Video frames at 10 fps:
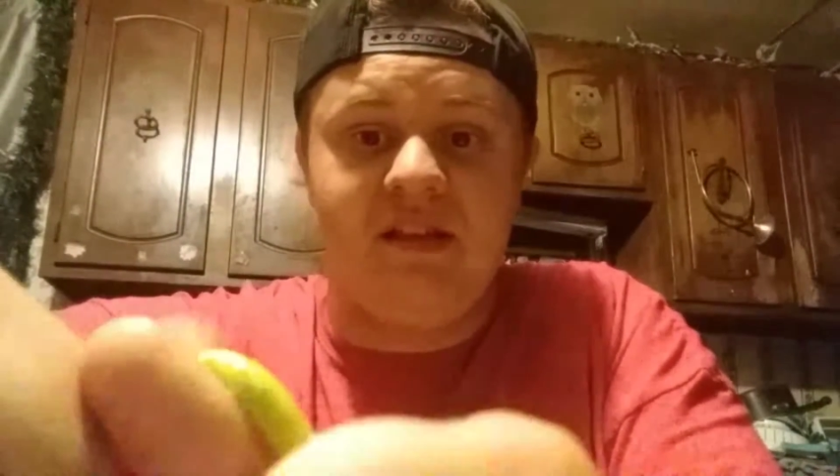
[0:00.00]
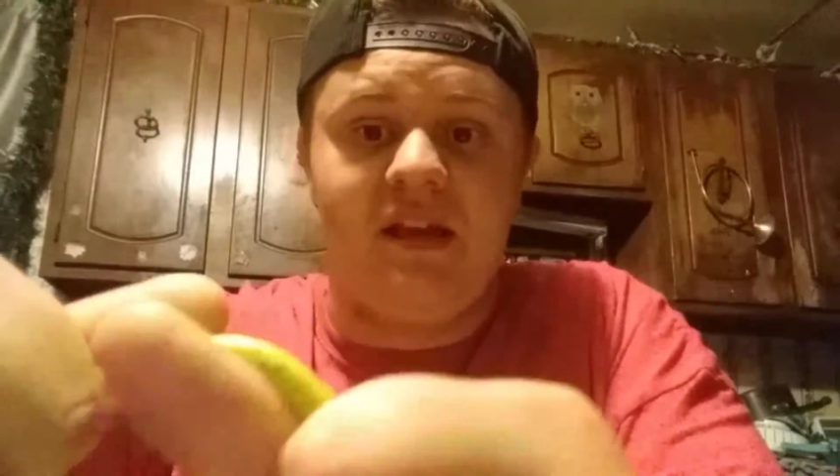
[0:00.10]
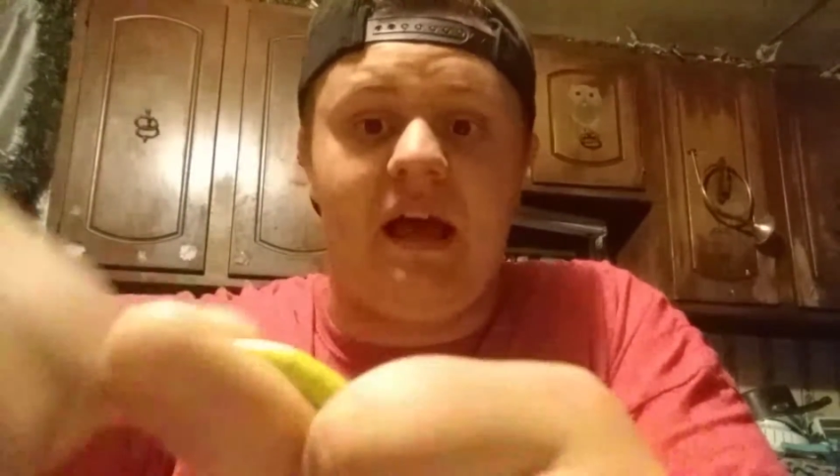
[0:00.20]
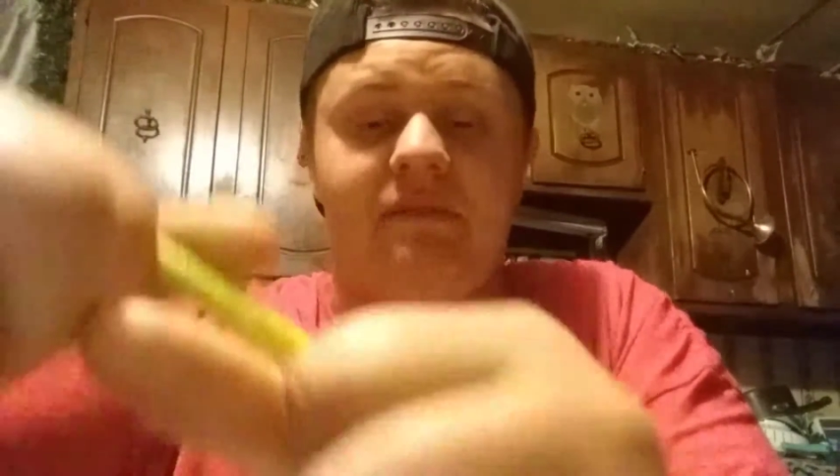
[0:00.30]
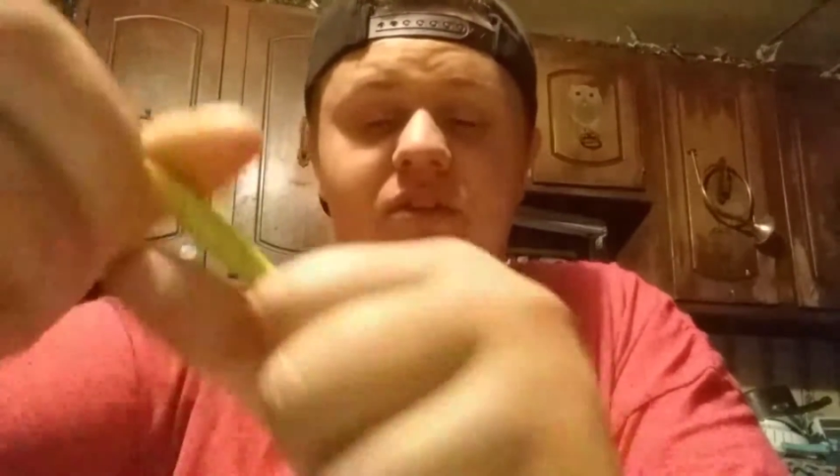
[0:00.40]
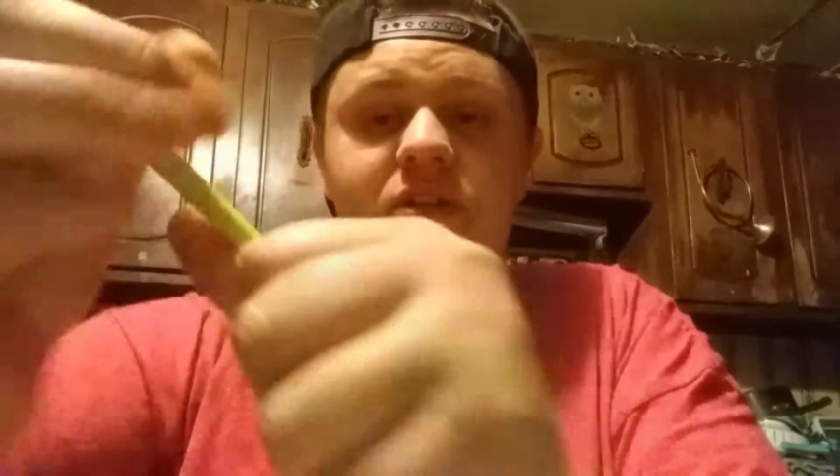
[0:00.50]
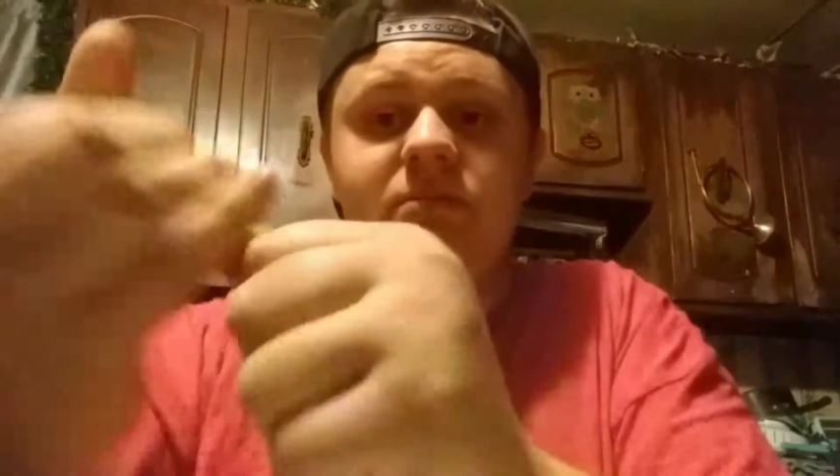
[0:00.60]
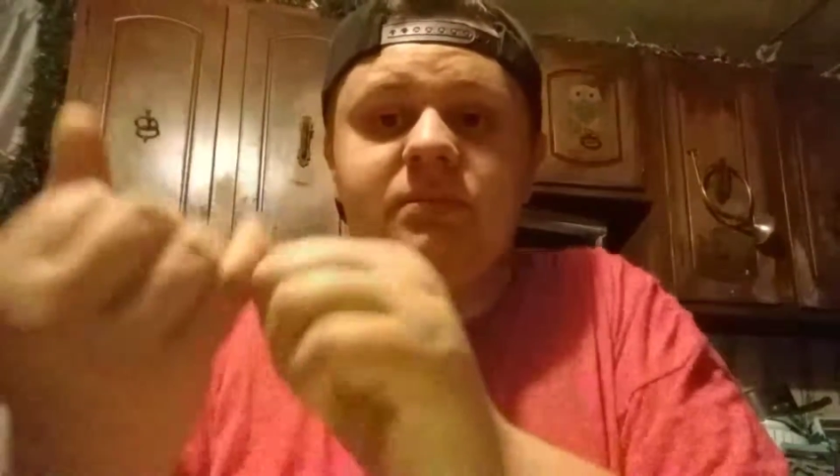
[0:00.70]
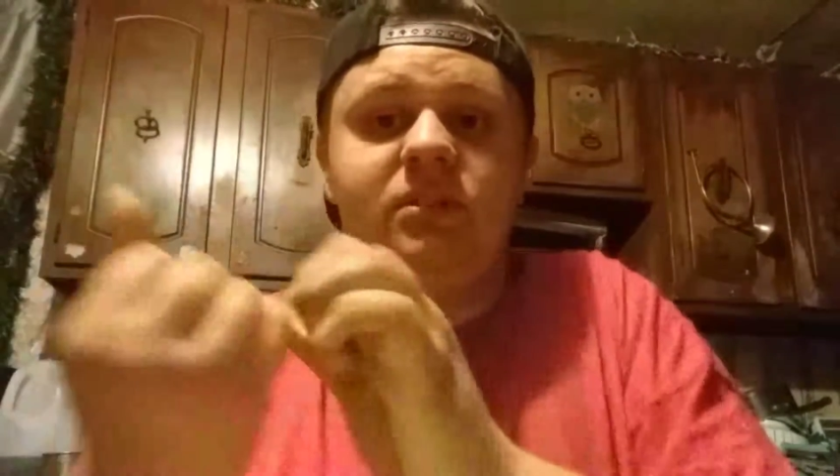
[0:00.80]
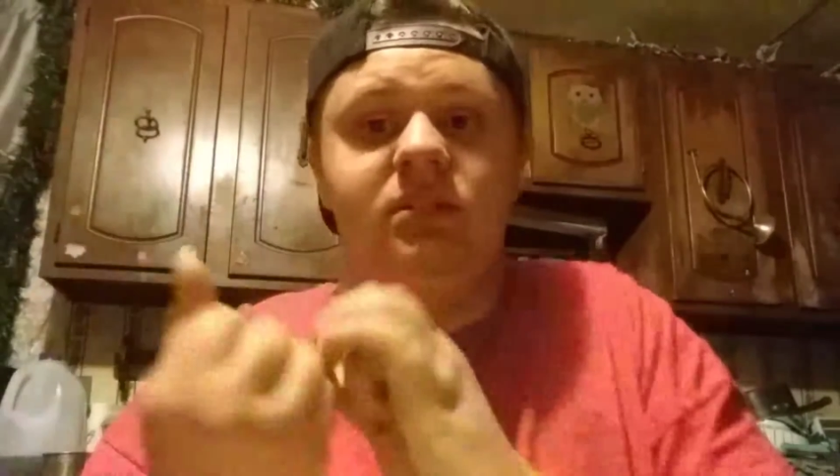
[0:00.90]
after it's
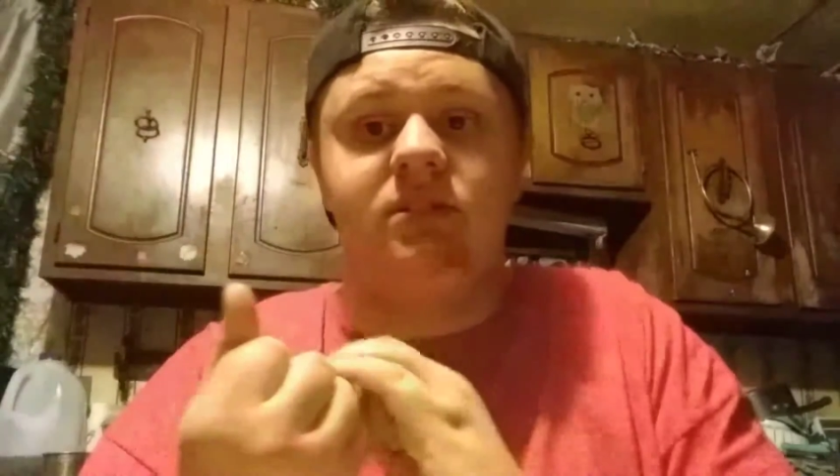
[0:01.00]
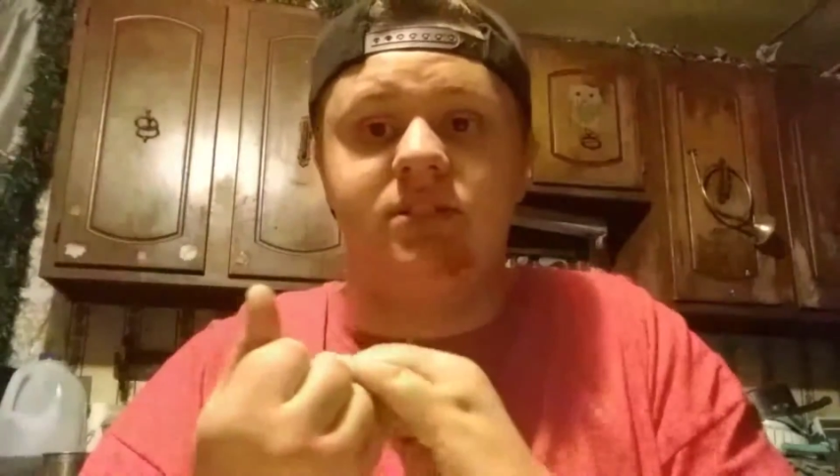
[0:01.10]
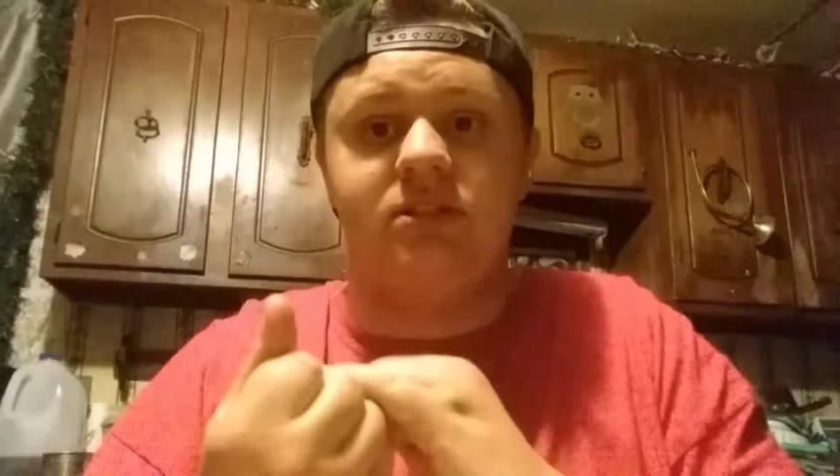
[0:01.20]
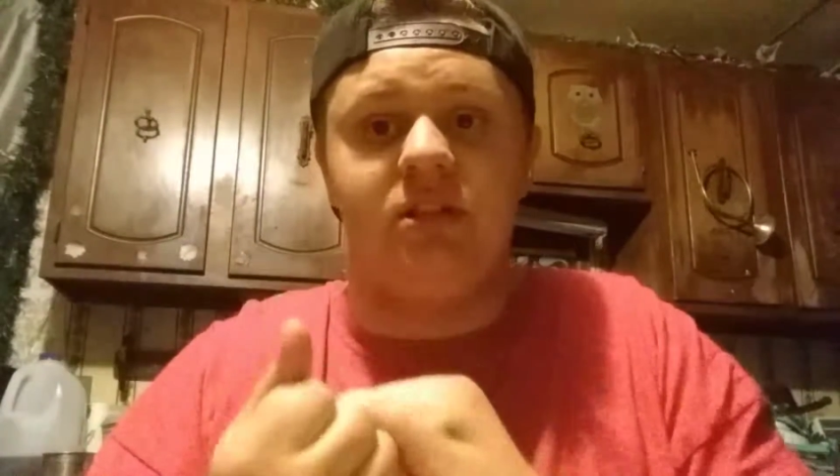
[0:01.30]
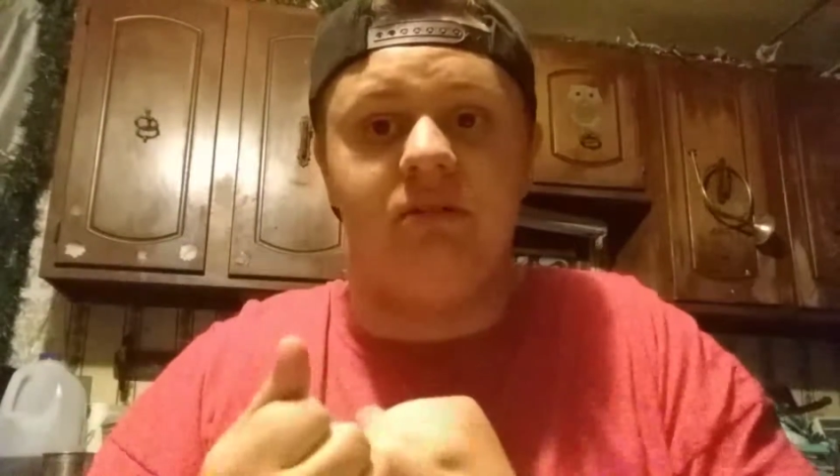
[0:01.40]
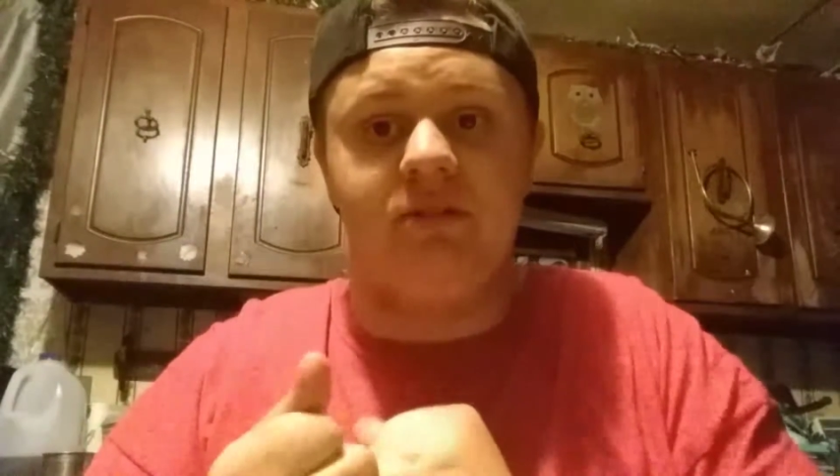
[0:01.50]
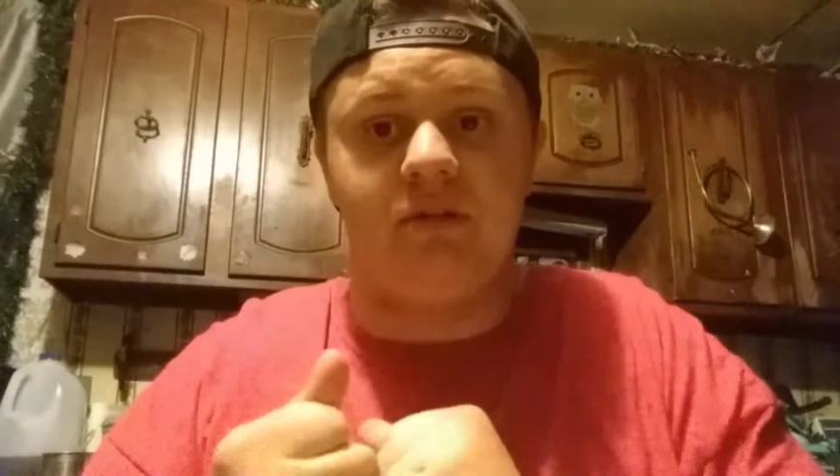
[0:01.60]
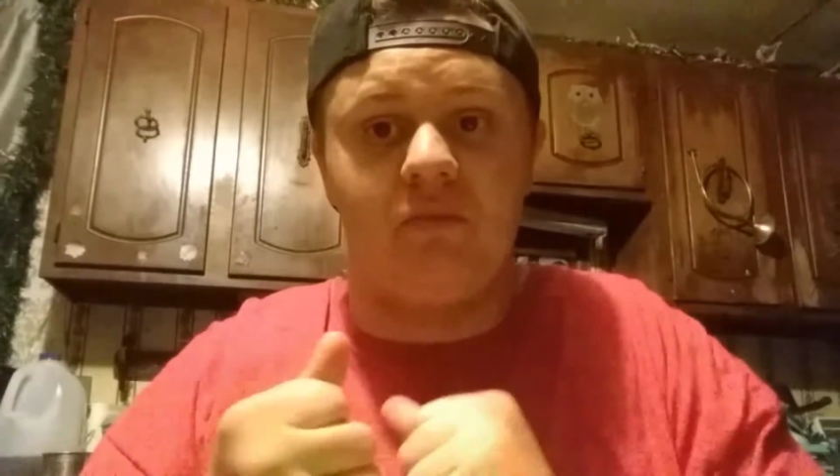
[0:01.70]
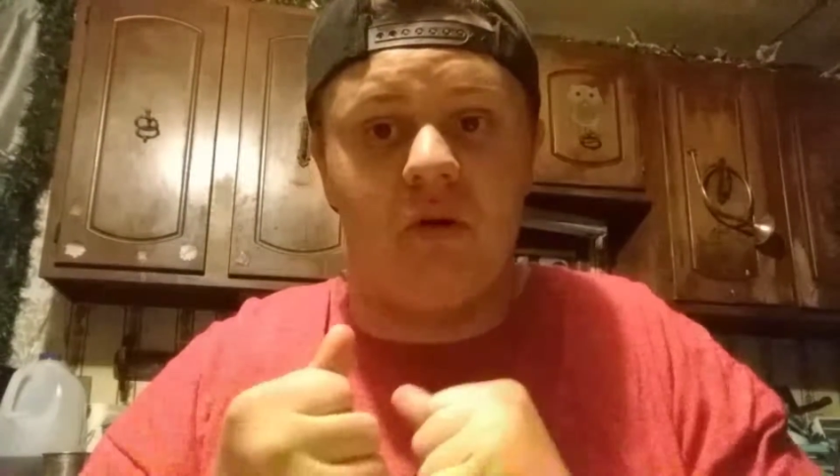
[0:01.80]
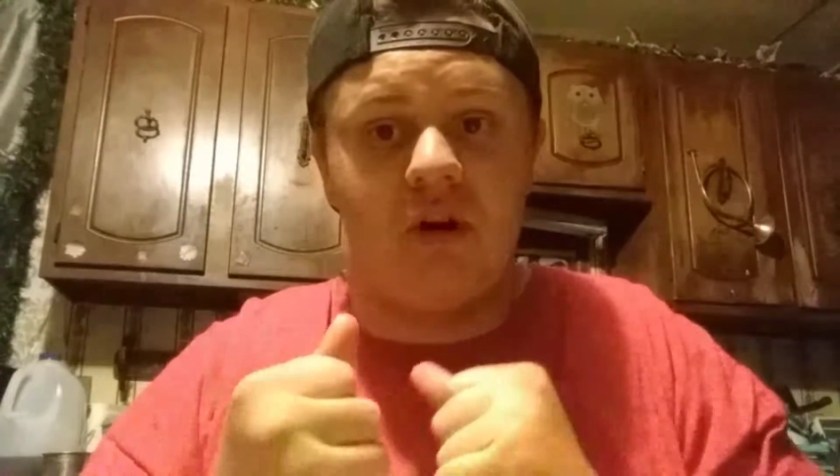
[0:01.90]
been soaked
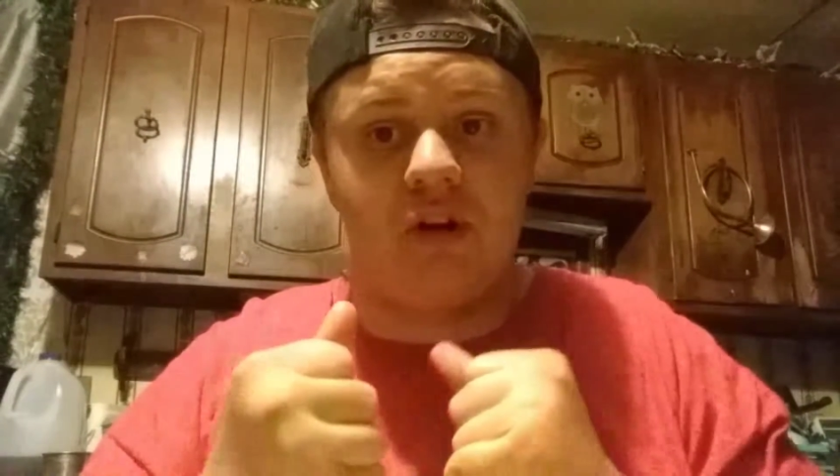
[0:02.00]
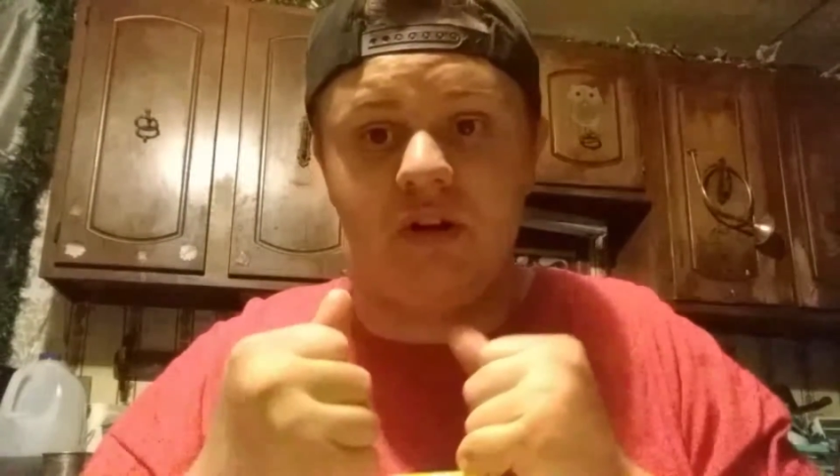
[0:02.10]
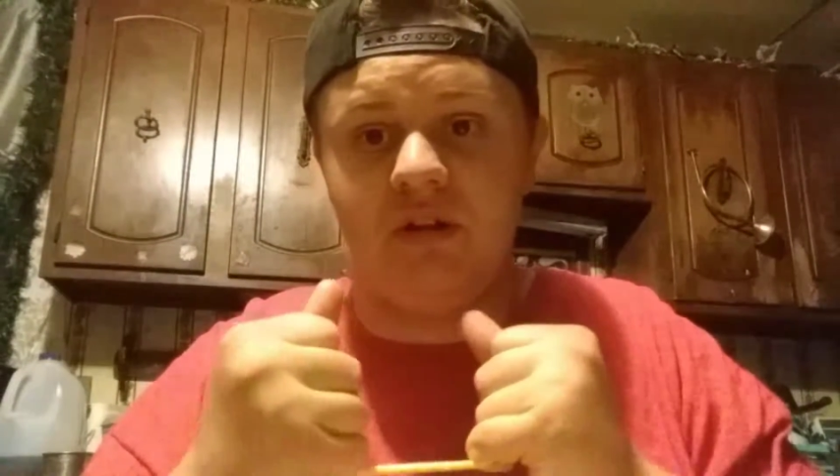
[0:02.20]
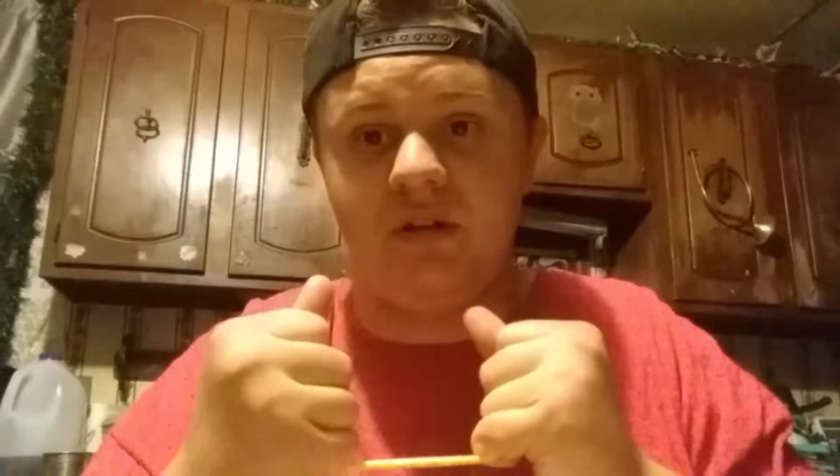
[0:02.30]
in water.